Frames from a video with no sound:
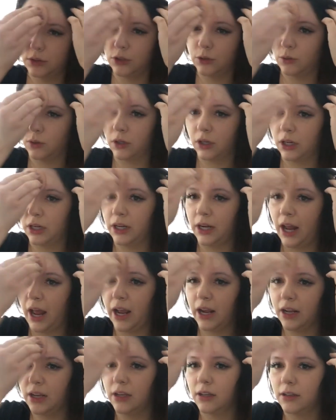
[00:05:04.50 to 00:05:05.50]
your
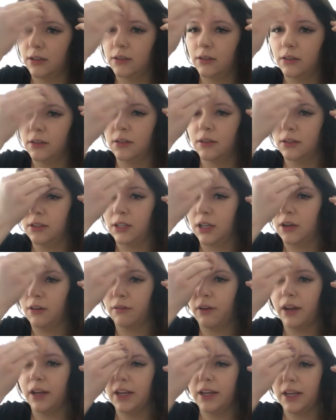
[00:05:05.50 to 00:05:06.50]
neck. Now
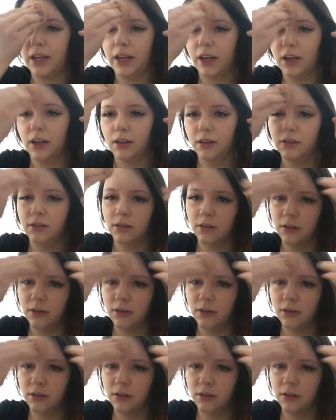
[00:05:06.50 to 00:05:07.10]
right here,